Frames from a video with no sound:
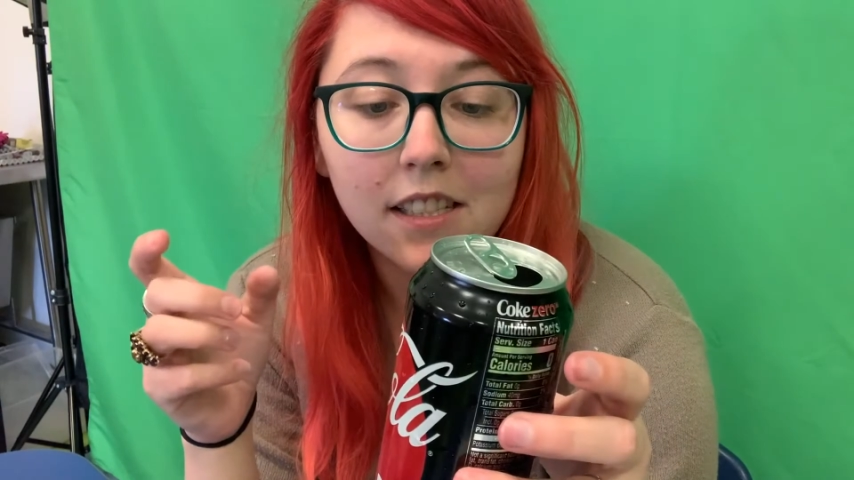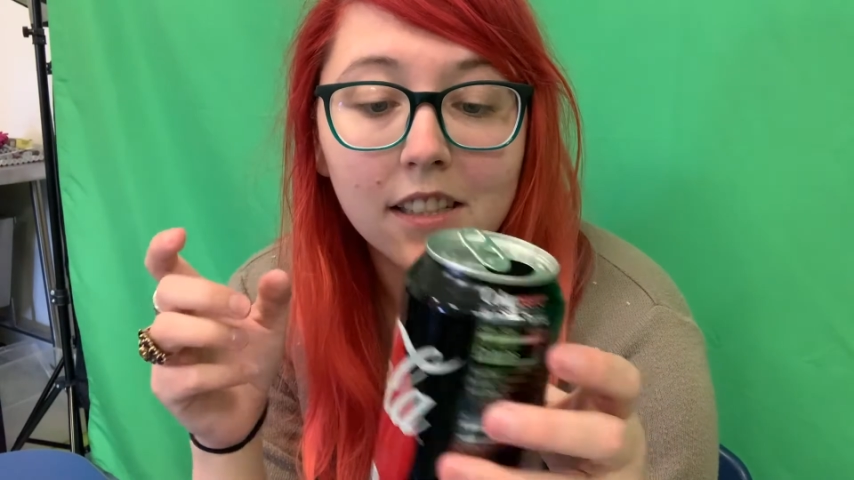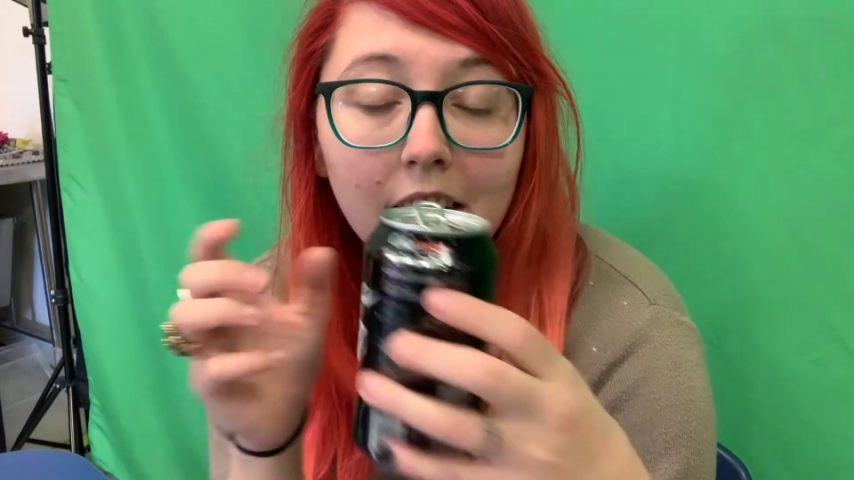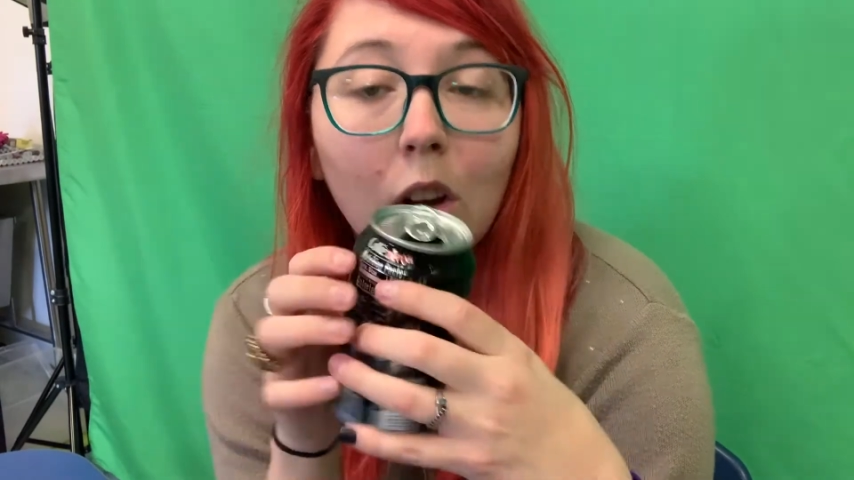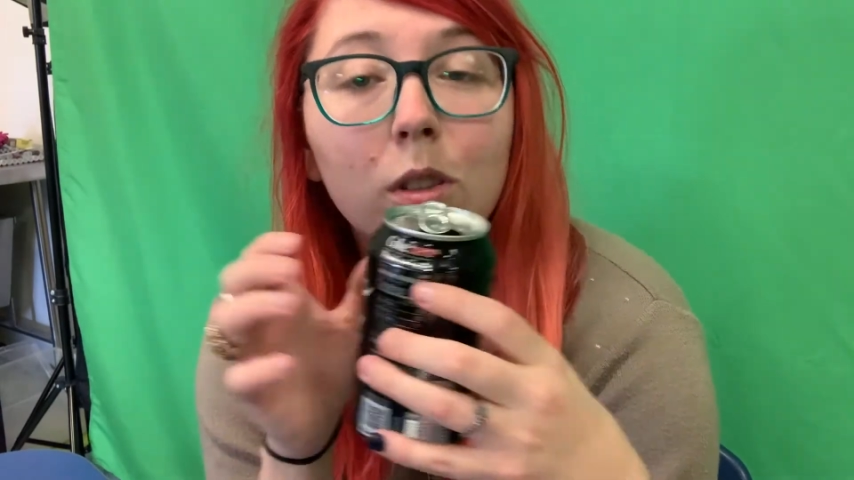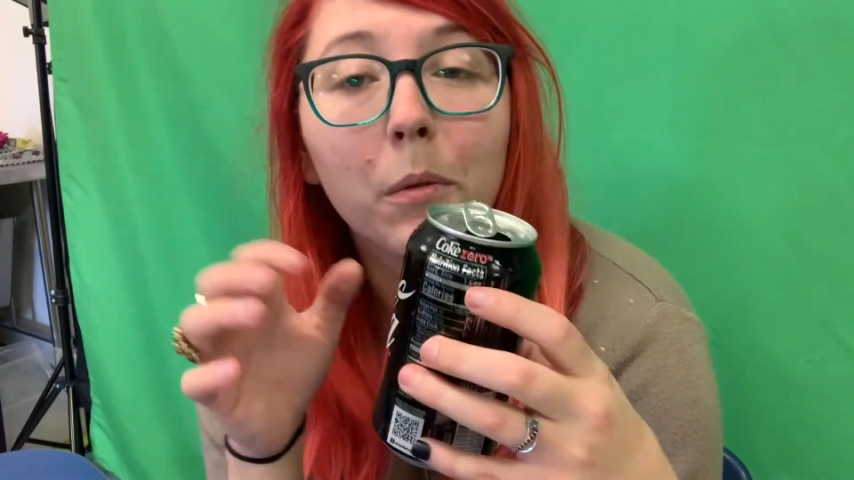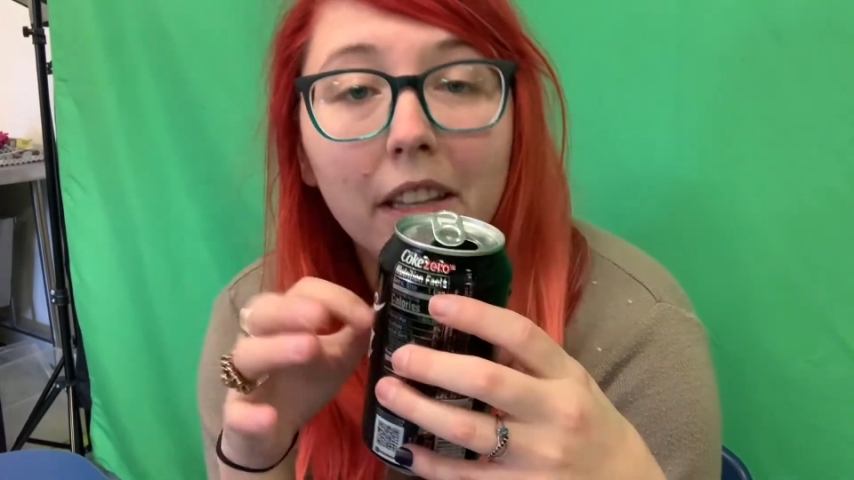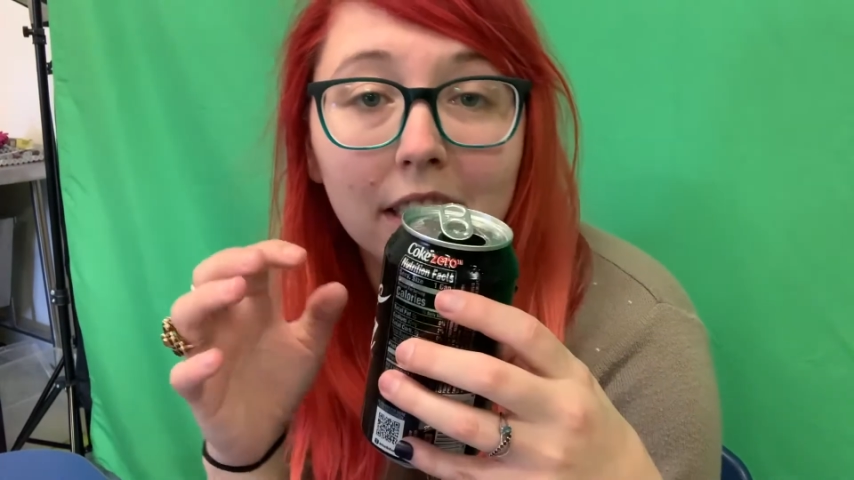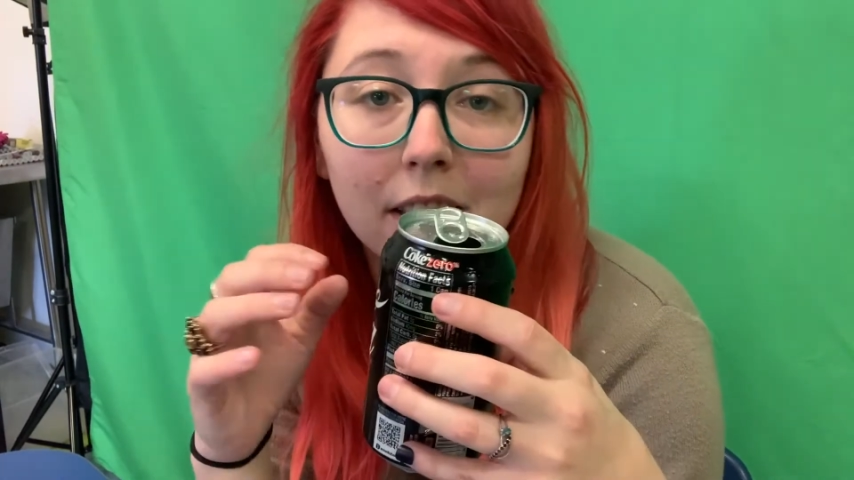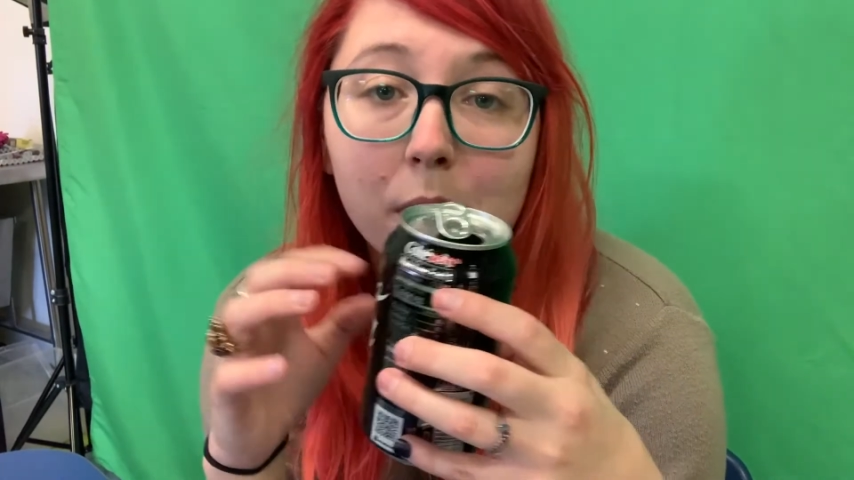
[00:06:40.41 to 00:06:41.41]
the only way
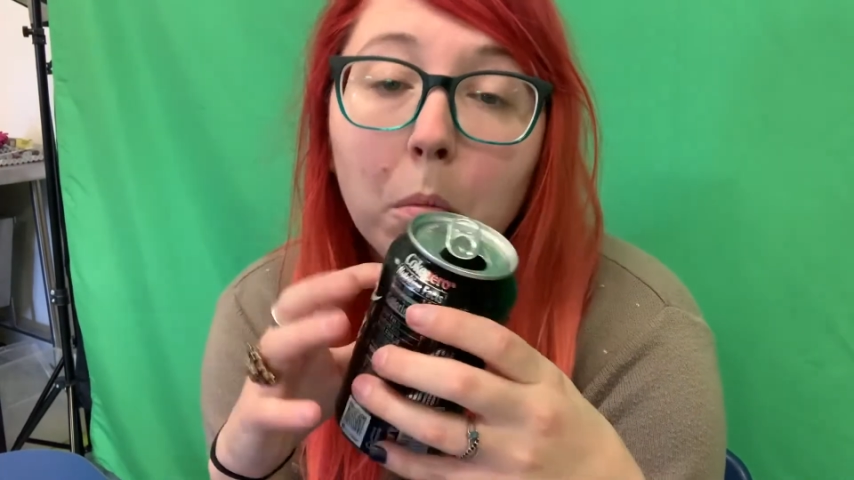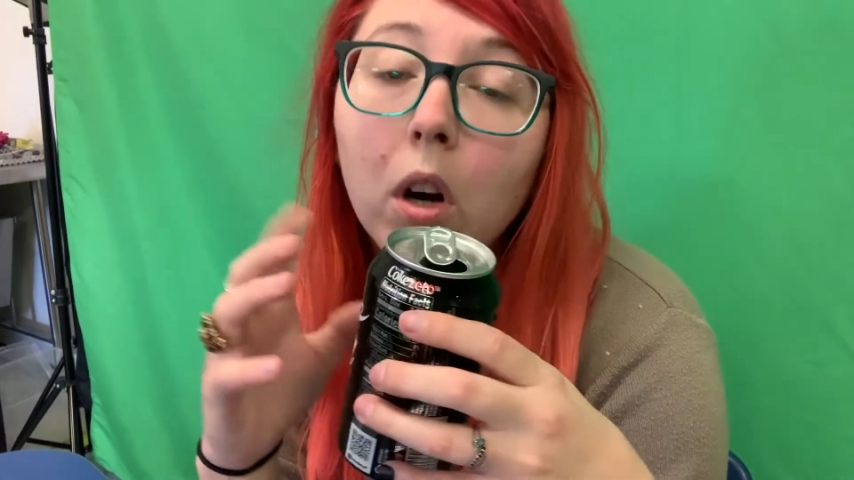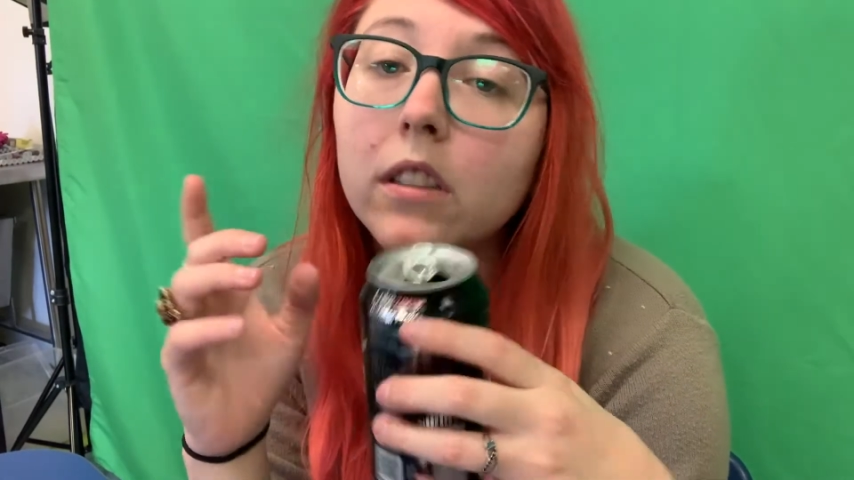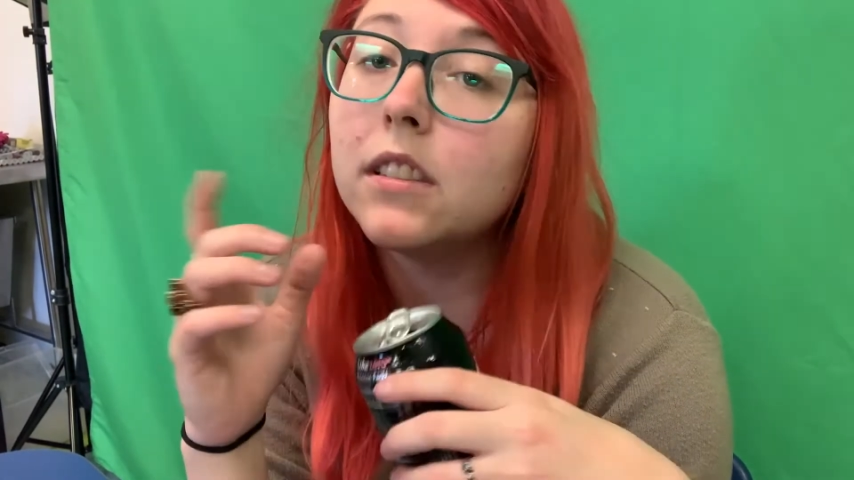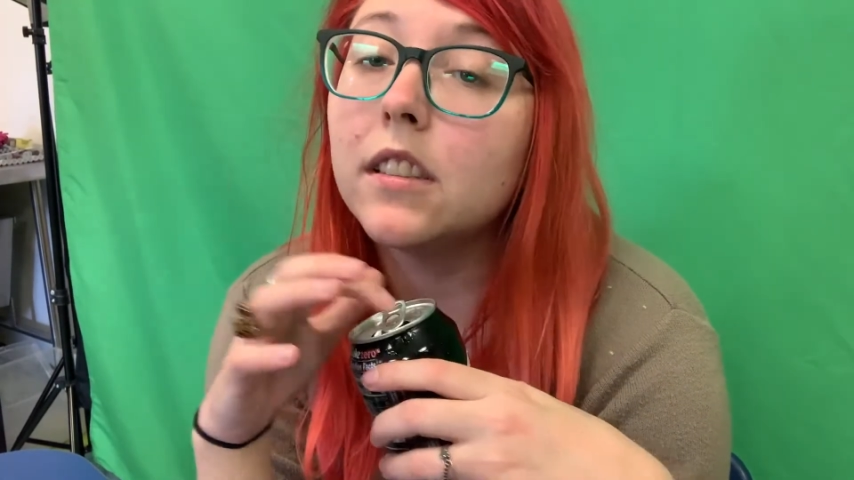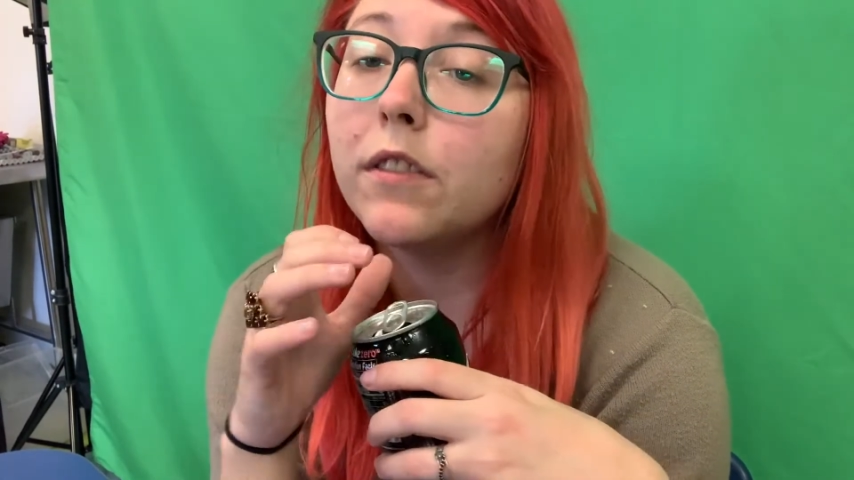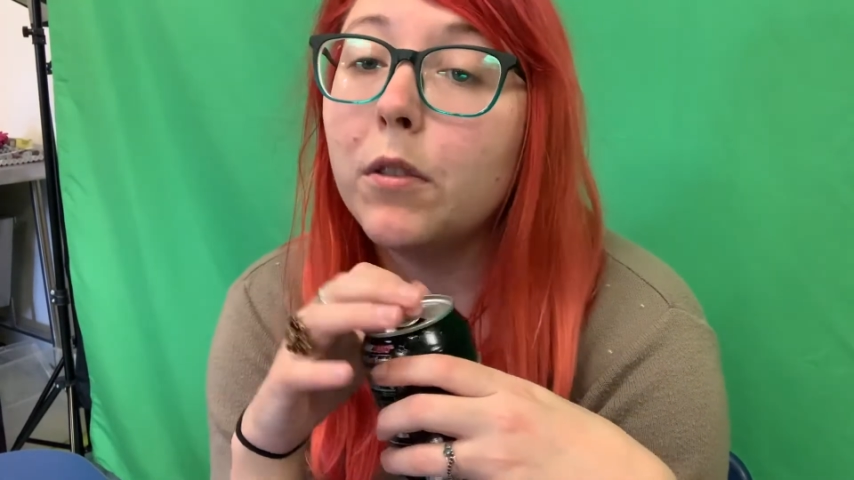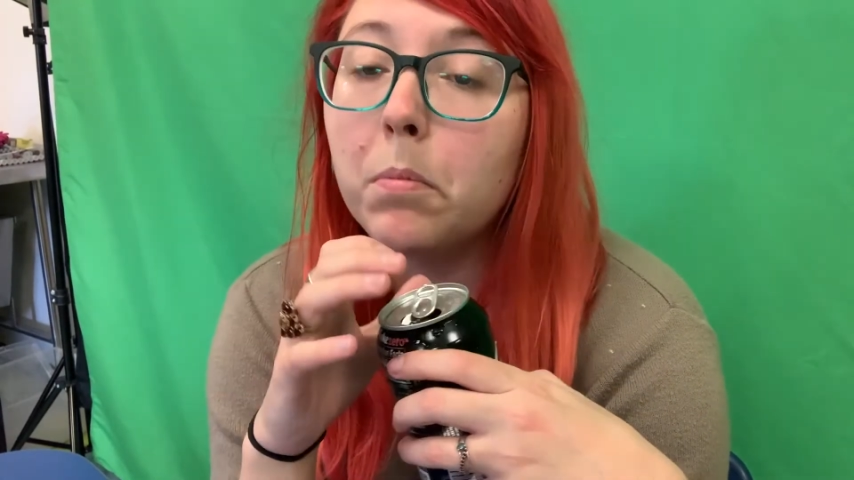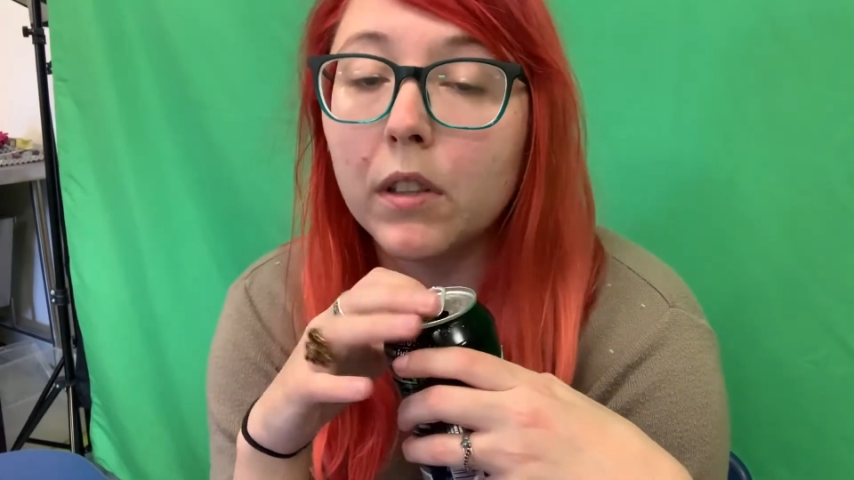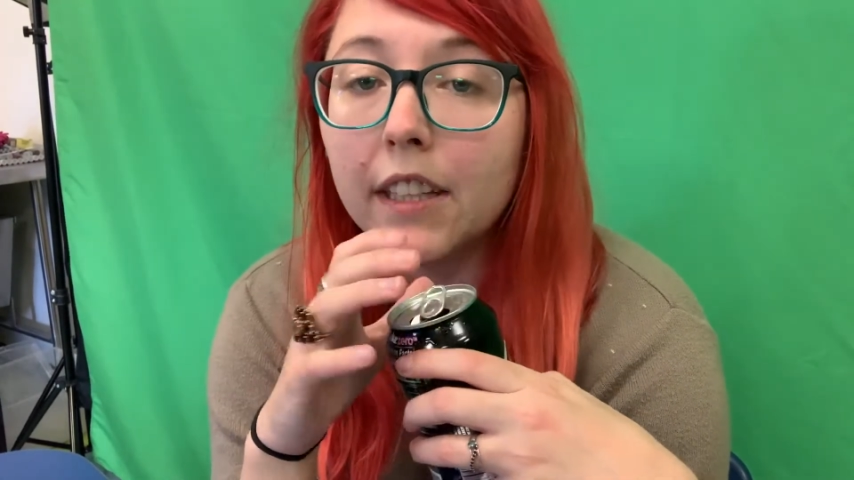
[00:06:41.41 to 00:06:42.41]
that this works is if
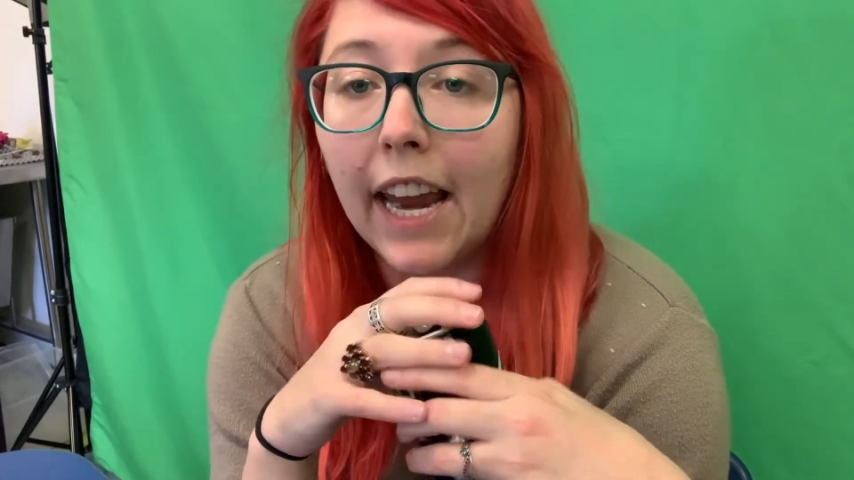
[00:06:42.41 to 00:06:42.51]
you put the